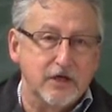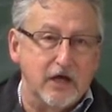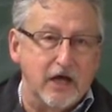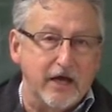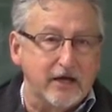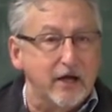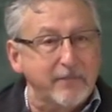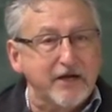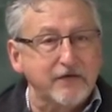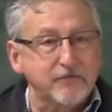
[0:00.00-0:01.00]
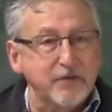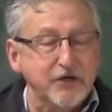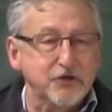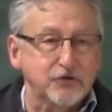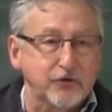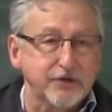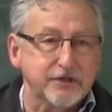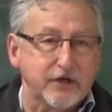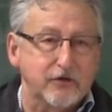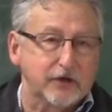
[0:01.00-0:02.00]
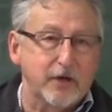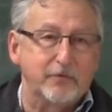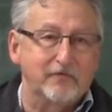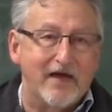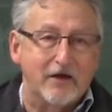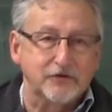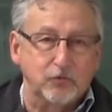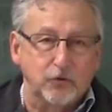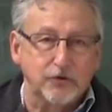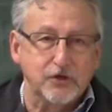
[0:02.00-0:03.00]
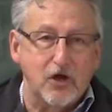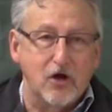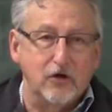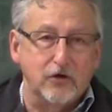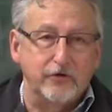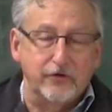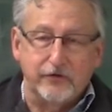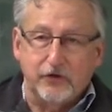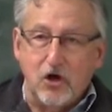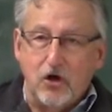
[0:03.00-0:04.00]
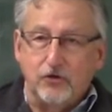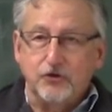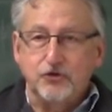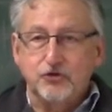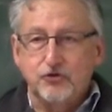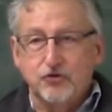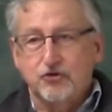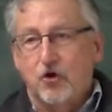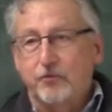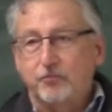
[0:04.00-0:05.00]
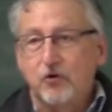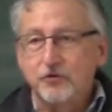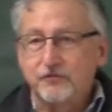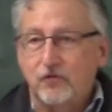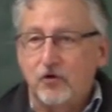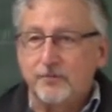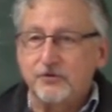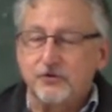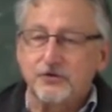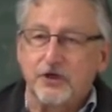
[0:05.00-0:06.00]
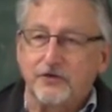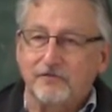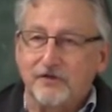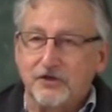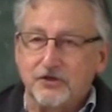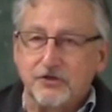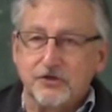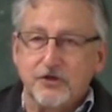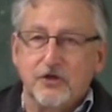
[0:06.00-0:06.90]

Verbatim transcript: Uh, and many, many stories that are a couple thousand words long, although they're called short prose forms or sudden fictions,